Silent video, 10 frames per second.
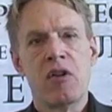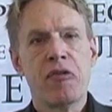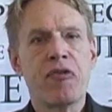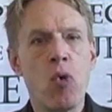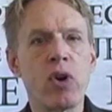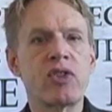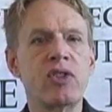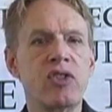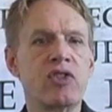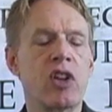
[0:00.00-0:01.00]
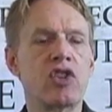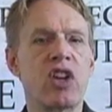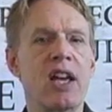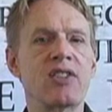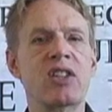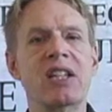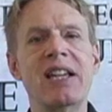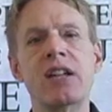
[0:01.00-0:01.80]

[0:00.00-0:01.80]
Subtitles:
Forces such as the